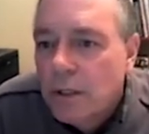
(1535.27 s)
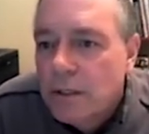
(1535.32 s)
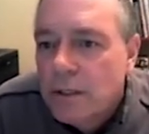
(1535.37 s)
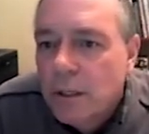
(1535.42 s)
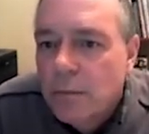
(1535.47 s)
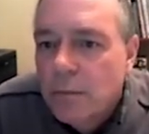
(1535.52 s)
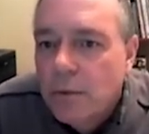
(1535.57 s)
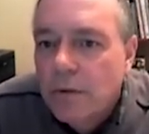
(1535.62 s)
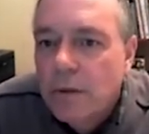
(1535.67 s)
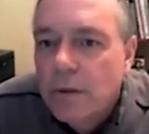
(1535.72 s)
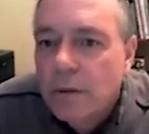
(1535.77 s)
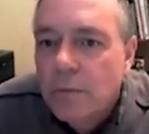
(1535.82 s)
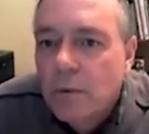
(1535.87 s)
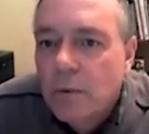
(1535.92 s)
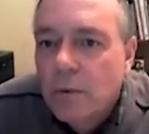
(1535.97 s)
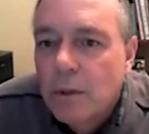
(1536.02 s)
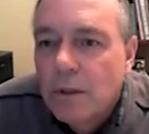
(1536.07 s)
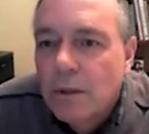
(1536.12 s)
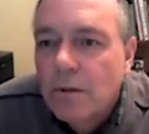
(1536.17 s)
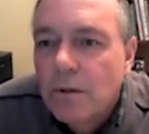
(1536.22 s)
Some of them
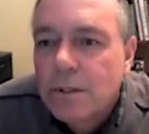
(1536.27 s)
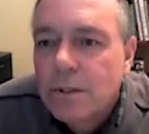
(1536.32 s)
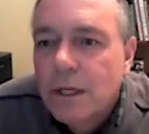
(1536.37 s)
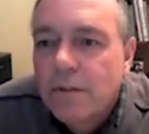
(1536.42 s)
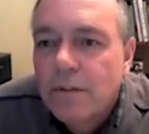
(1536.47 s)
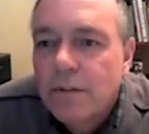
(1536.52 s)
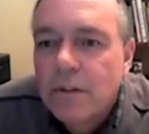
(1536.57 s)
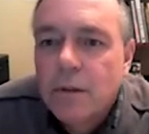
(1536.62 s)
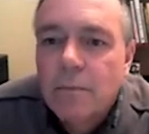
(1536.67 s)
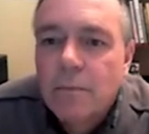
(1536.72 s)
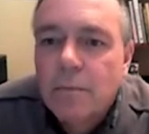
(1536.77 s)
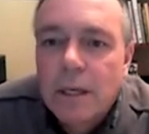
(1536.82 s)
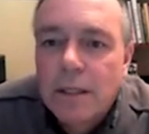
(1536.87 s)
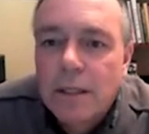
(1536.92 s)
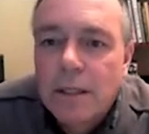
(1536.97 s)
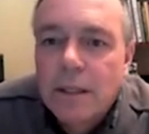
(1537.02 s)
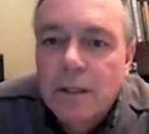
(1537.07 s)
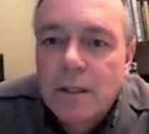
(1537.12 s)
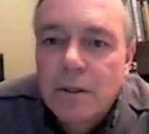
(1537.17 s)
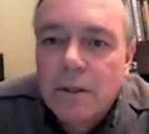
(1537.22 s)
are a little tougher to
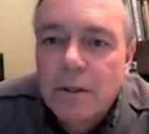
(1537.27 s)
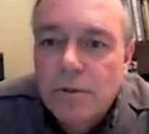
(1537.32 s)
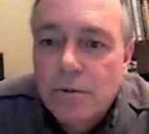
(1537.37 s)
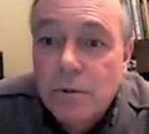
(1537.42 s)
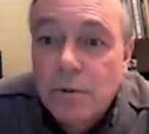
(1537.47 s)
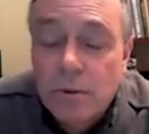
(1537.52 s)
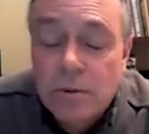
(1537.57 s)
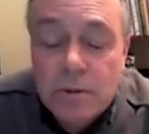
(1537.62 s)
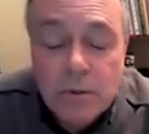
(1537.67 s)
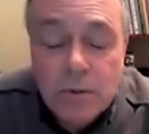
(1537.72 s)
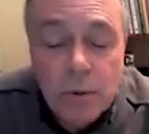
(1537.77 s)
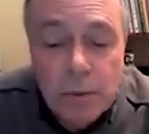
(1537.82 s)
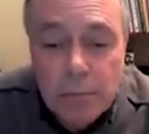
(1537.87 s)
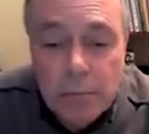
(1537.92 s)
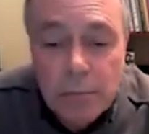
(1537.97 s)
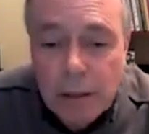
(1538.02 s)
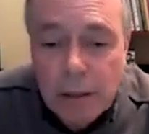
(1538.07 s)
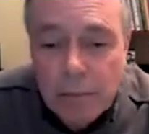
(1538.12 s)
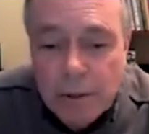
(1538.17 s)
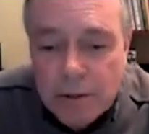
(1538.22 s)
bite than usual sweet
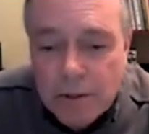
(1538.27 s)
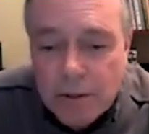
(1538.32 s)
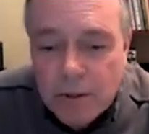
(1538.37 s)
peppers.